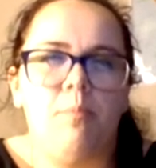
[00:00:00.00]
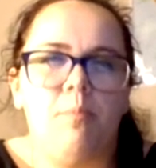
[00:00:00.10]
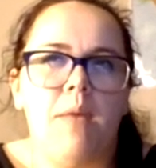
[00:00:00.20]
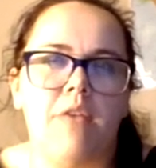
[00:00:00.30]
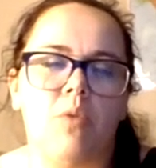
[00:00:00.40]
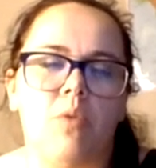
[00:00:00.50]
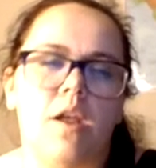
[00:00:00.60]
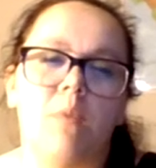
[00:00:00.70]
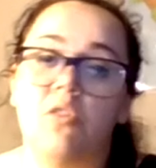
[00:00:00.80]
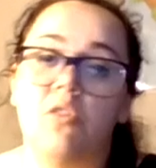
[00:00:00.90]
best when it
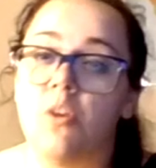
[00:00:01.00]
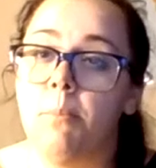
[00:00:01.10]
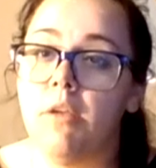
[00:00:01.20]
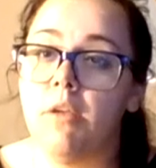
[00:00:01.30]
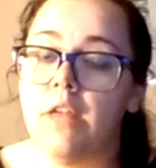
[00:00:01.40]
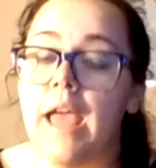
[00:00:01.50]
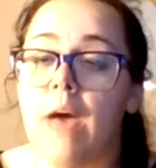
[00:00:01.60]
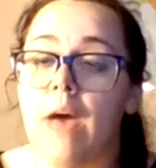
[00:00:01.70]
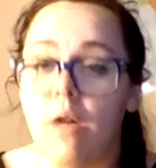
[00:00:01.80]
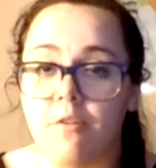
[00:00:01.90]
comes to durability.
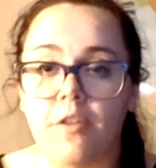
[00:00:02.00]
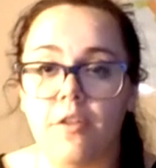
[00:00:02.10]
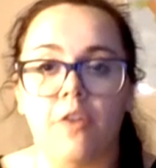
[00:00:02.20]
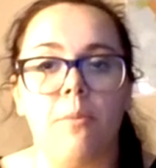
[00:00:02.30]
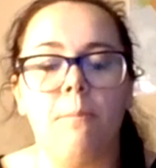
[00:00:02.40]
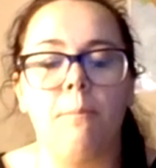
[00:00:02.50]
However, they are the